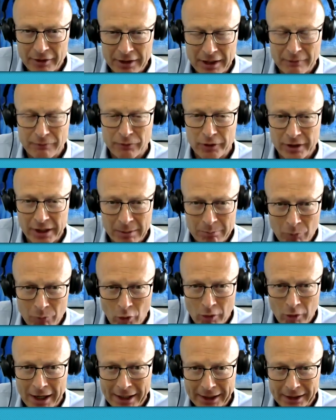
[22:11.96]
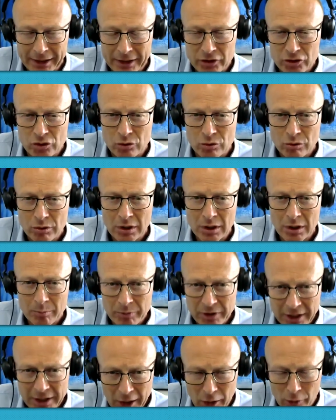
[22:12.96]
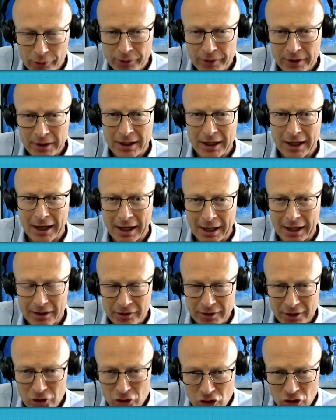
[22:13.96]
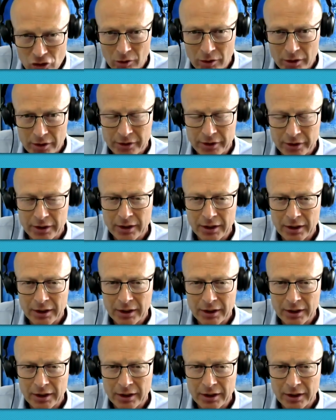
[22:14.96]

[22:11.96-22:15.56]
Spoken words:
and therefore they're more likely to be healthy and insured.